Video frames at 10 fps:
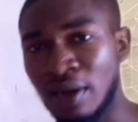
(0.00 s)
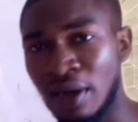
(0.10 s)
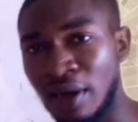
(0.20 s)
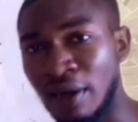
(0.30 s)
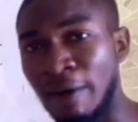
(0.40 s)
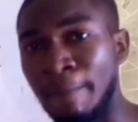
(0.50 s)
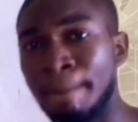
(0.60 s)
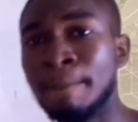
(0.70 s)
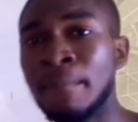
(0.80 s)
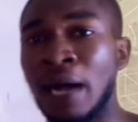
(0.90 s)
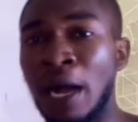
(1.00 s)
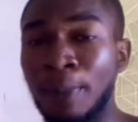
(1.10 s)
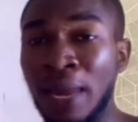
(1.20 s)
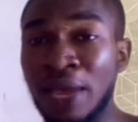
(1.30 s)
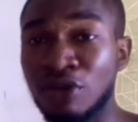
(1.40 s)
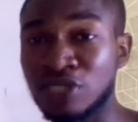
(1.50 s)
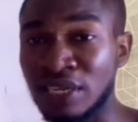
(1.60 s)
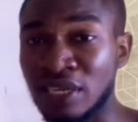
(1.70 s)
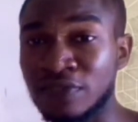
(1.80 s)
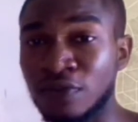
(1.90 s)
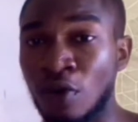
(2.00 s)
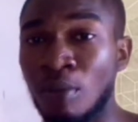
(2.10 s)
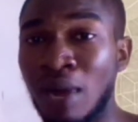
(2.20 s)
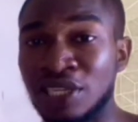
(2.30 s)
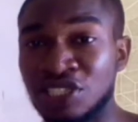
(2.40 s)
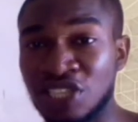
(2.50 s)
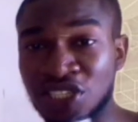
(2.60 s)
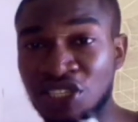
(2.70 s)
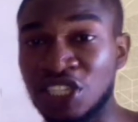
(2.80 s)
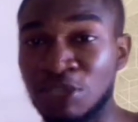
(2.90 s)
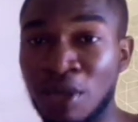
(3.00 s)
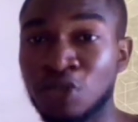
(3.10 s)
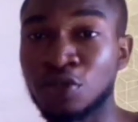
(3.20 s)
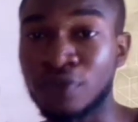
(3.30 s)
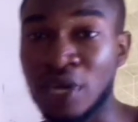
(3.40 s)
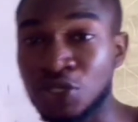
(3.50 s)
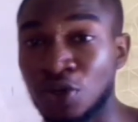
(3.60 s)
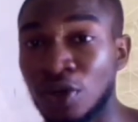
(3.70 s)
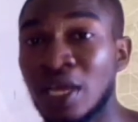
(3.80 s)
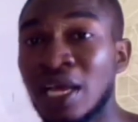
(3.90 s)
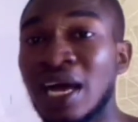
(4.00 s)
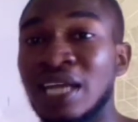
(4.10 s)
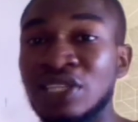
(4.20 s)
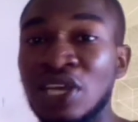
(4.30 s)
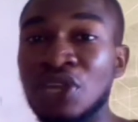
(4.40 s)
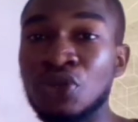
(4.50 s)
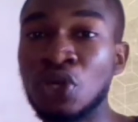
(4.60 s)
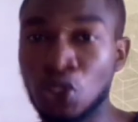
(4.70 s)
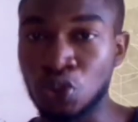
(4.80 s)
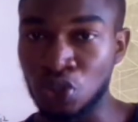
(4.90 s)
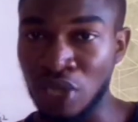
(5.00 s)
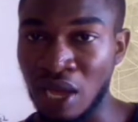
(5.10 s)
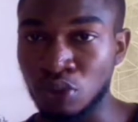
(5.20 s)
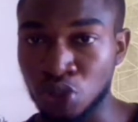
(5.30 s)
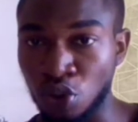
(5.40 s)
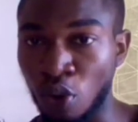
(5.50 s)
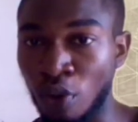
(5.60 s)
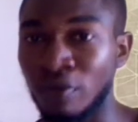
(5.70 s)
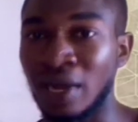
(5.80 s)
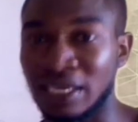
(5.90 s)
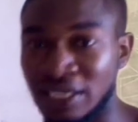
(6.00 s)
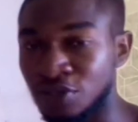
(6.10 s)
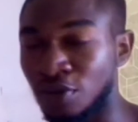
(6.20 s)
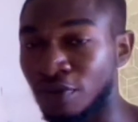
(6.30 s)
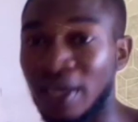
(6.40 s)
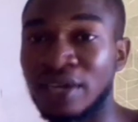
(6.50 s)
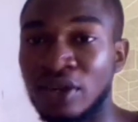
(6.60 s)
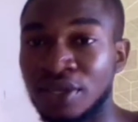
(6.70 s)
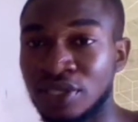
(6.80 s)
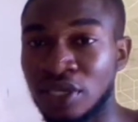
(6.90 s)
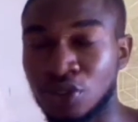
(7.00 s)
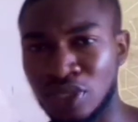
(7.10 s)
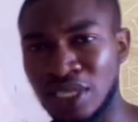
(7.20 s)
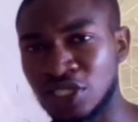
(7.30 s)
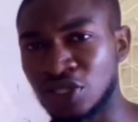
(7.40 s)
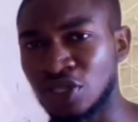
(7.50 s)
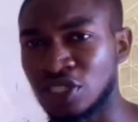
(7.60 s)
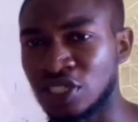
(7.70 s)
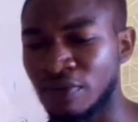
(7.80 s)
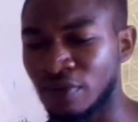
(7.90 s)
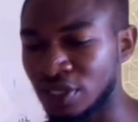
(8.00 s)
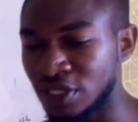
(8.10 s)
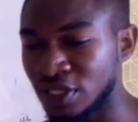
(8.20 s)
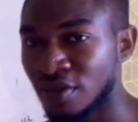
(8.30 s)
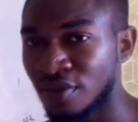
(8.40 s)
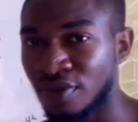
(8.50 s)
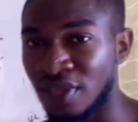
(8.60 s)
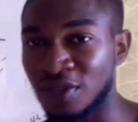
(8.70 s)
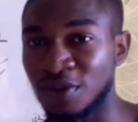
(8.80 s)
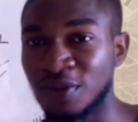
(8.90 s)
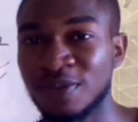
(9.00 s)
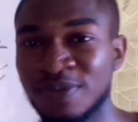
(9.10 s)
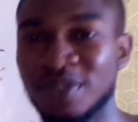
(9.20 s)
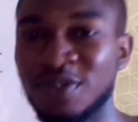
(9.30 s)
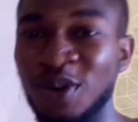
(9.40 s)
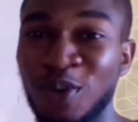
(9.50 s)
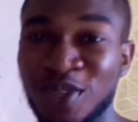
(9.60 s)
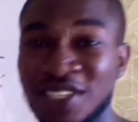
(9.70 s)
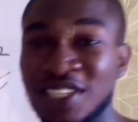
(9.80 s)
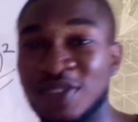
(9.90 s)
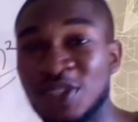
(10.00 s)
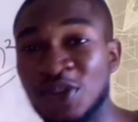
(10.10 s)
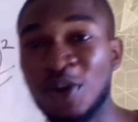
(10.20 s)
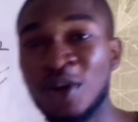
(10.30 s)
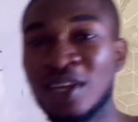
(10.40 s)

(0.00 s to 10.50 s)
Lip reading: apply your standard form and change the decimal to fraction, and then you now solve and get your final answer. So that is just the step for this. Thank you for watching this video.